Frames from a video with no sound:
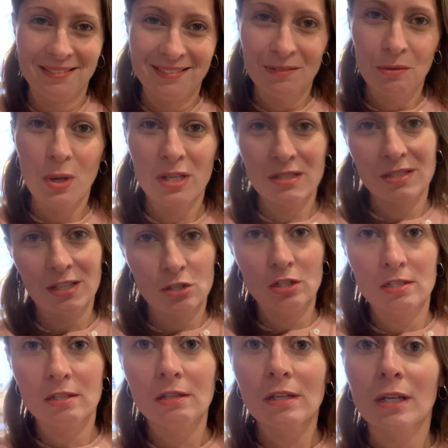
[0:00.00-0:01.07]
Well, it's actually
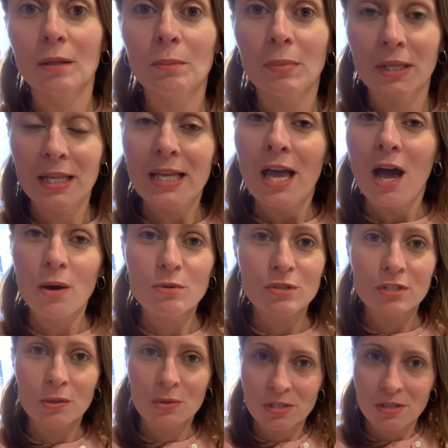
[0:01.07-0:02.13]
silicone, but I was
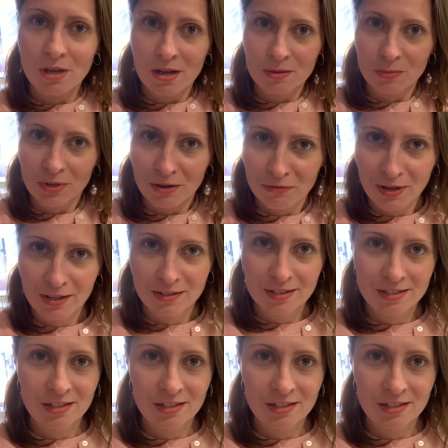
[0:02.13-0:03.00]
so excited when I found this.